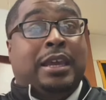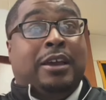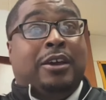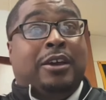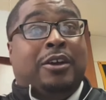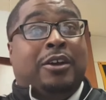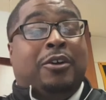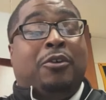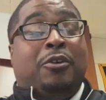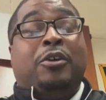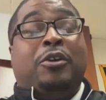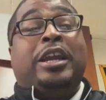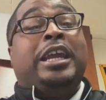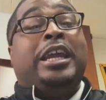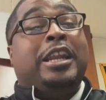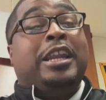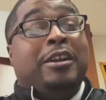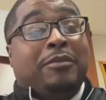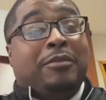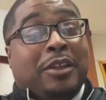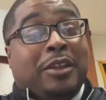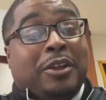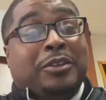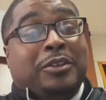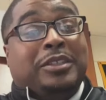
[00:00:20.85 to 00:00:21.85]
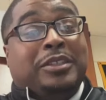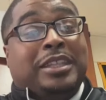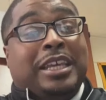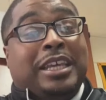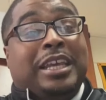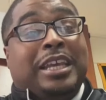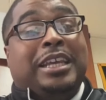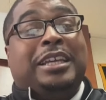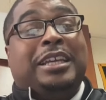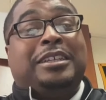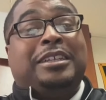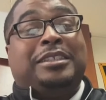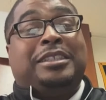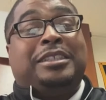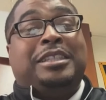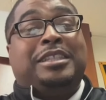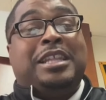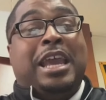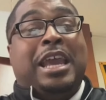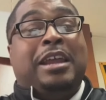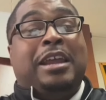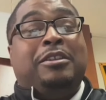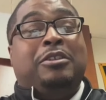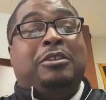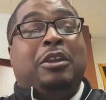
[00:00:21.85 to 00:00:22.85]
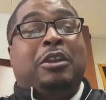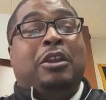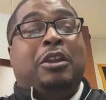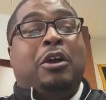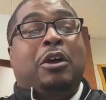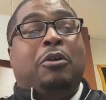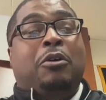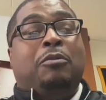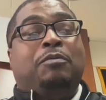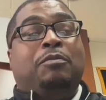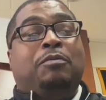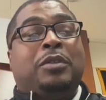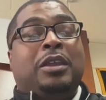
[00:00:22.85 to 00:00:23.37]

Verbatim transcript: or any of those that you know